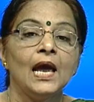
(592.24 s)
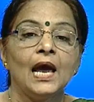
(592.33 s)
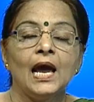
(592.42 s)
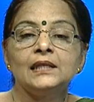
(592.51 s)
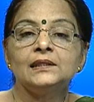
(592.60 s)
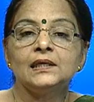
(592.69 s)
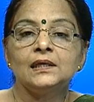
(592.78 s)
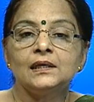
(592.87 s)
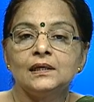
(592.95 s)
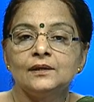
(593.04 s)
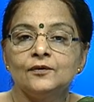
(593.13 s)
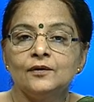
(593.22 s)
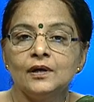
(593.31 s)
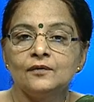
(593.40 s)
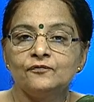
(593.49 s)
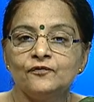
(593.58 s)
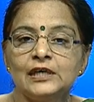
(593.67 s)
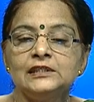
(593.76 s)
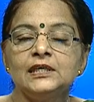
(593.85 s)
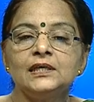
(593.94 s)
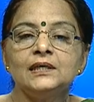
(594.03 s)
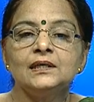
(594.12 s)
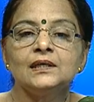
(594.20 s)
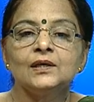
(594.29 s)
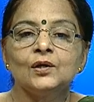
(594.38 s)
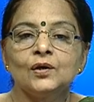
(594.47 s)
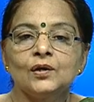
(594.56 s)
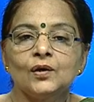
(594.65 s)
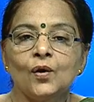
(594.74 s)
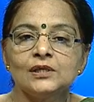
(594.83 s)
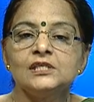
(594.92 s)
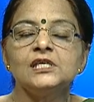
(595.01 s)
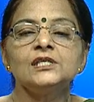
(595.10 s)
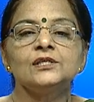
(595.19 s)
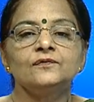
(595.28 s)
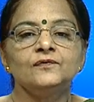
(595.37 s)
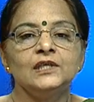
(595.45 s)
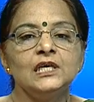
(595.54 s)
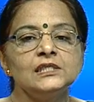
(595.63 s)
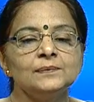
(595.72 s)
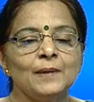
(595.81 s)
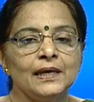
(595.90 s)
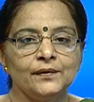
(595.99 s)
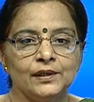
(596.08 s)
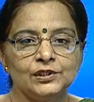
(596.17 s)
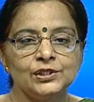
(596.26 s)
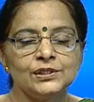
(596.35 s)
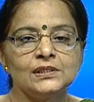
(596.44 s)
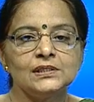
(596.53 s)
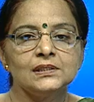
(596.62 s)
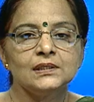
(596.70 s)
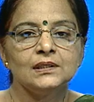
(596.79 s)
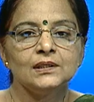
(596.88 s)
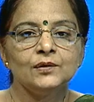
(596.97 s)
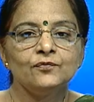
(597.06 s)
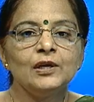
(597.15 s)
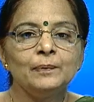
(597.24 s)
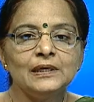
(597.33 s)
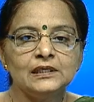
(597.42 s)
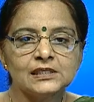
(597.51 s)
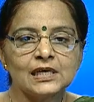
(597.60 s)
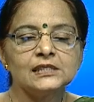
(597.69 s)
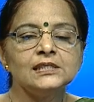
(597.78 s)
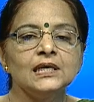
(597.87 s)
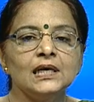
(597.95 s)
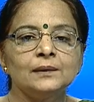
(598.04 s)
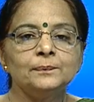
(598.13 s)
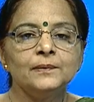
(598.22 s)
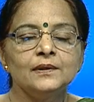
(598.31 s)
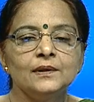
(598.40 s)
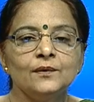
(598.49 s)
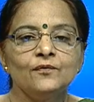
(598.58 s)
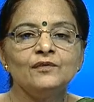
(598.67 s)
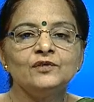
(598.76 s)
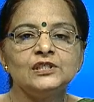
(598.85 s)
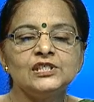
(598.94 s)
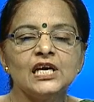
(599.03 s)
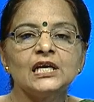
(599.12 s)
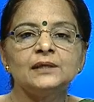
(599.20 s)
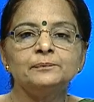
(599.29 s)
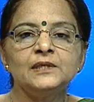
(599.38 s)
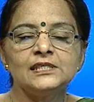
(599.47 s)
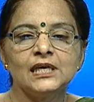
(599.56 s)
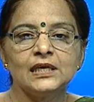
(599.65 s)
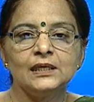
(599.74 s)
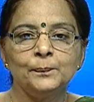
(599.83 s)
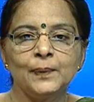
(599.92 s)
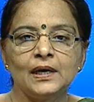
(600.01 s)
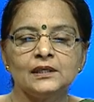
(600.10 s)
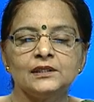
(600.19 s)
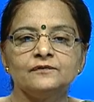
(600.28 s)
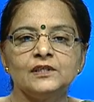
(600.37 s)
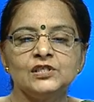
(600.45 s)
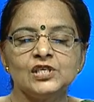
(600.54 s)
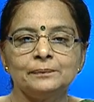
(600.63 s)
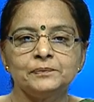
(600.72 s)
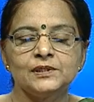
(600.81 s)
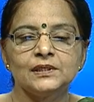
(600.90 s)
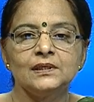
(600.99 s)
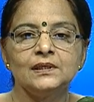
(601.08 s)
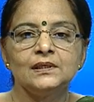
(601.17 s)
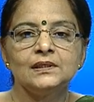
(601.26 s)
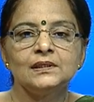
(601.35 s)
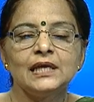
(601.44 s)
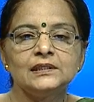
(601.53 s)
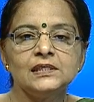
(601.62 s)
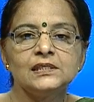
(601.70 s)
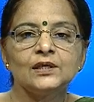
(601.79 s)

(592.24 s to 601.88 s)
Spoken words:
And the further causes of these migrations will be discussing up when we take up the second part of the chapter, that is